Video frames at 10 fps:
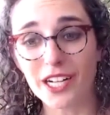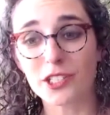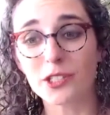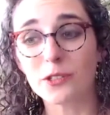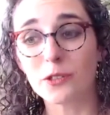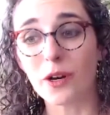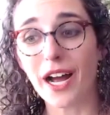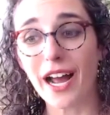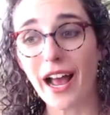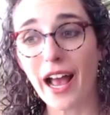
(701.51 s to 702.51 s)
to
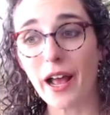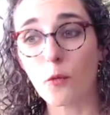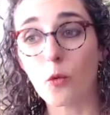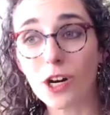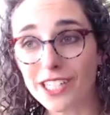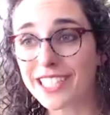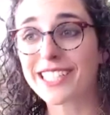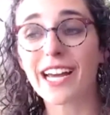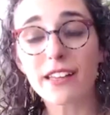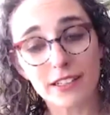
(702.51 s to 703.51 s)
work
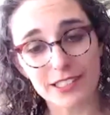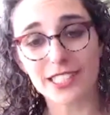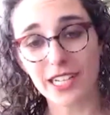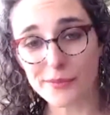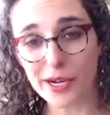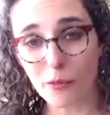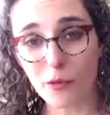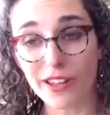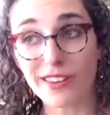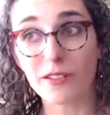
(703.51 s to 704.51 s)
together to come up
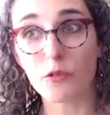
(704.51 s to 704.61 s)
with